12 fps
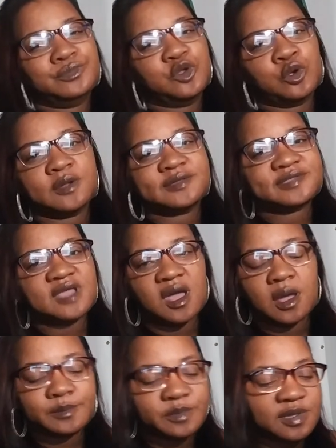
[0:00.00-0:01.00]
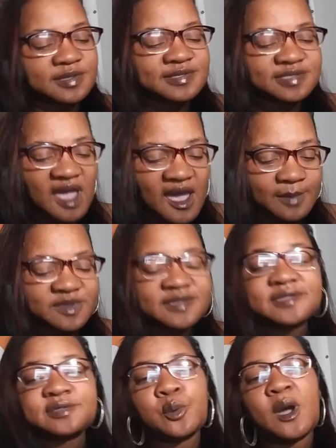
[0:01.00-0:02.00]
Girl, stop. Stop. This
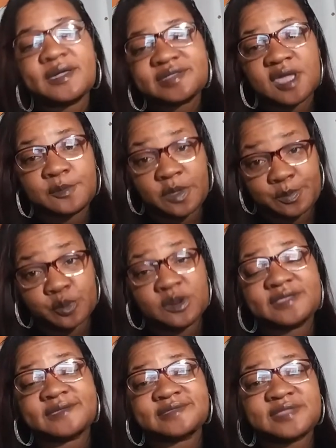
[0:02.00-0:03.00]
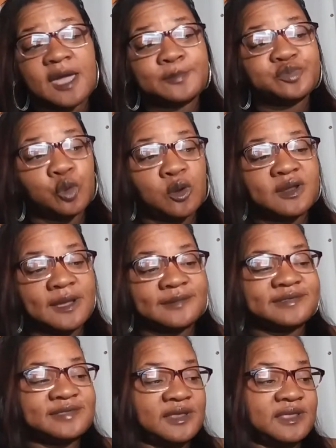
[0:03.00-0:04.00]
is why I say people need to stop throwing out
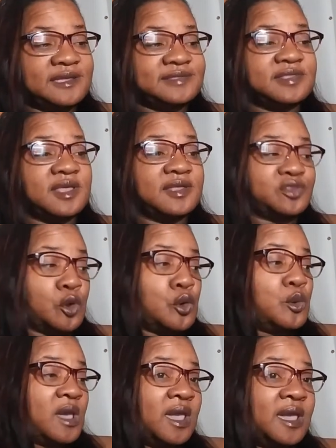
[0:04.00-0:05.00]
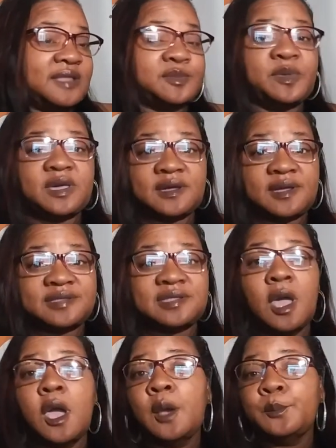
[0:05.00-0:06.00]
cities that throw hands, because
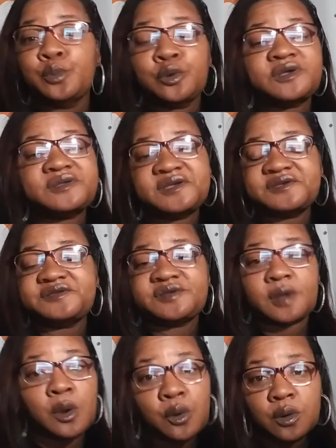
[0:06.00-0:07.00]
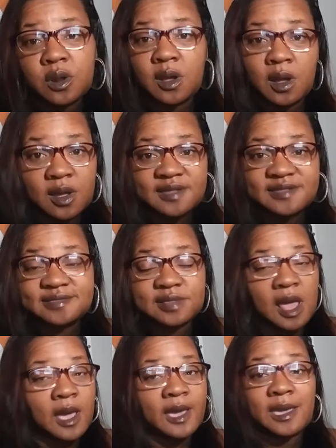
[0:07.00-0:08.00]
Brooke just showed us,
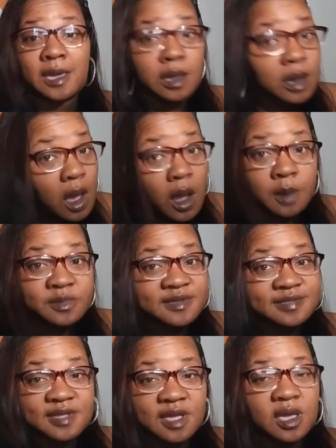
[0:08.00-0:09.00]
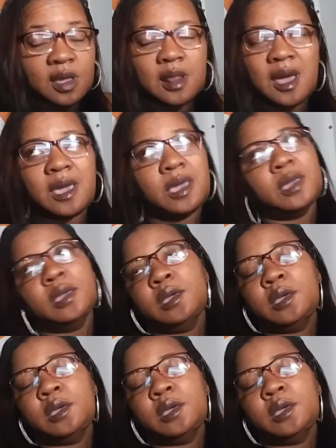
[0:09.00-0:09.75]
like, I'm just saying, like,